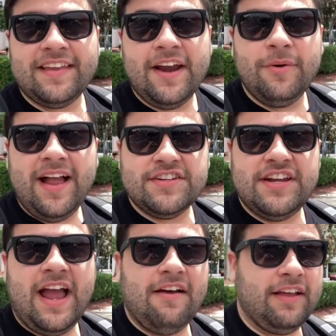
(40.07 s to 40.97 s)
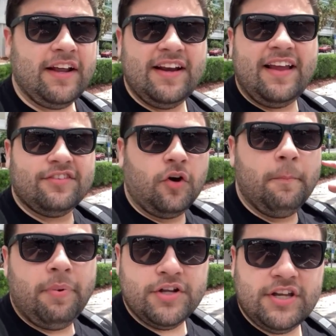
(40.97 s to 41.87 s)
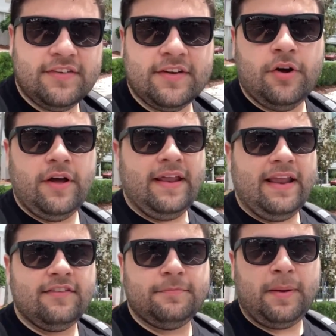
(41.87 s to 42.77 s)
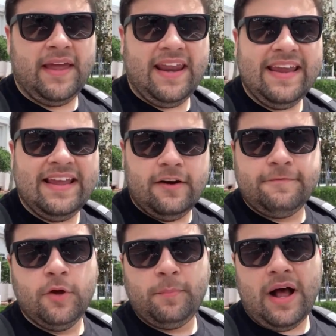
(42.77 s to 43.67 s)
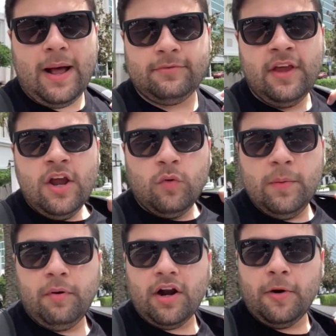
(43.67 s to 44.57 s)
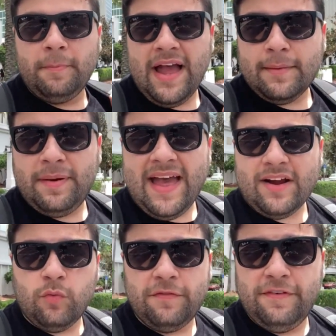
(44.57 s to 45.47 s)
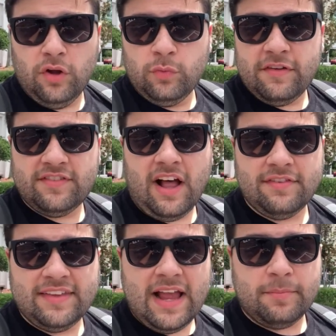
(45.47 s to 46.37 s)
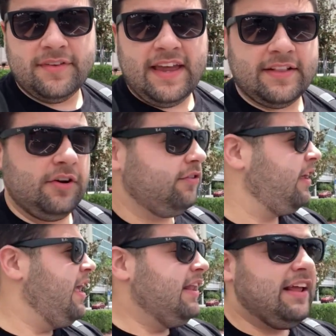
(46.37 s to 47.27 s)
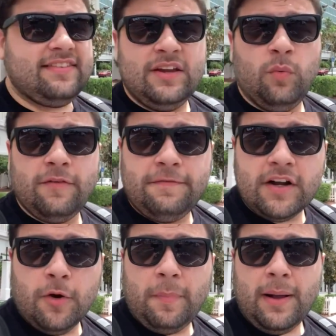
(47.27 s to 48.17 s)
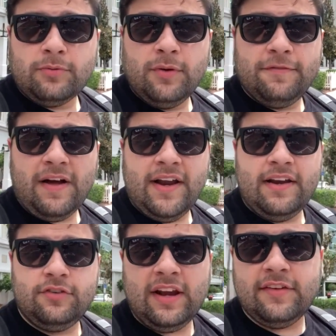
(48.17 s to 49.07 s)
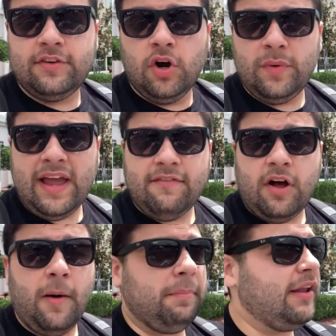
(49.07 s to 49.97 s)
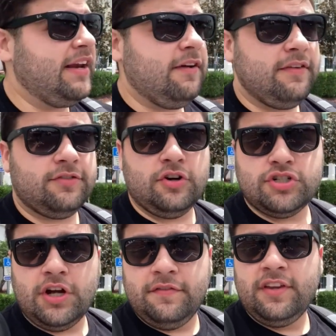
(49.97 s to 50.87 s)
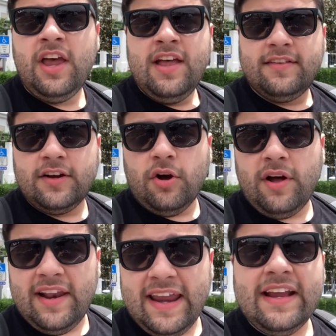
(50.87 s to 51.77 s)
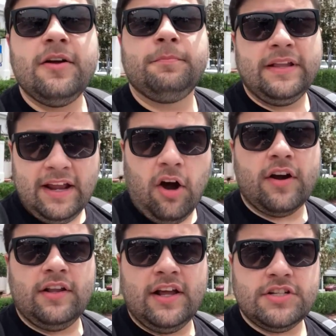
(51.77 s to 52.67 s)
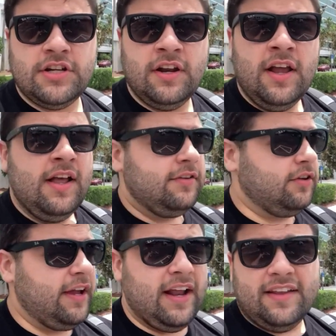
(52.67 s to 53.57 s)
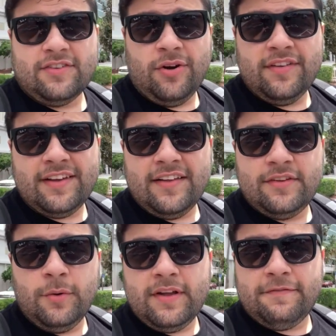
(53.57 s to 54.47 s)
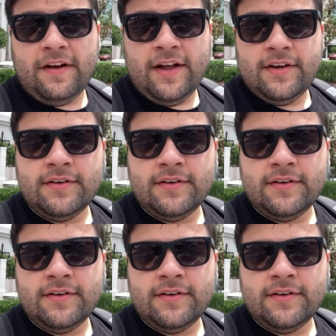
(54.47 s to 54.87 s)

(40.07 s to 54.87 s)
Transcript: Today, we actually have like a nice little budget to go ahead and spend and get a few pops. We brought our backpack filled with soft stack protectors. Let's see what Funko Pops we find. As you guys know, we have a plenty of in search ofs to go ahead and complete our collection. So yeah, let's go inside and see what we can find.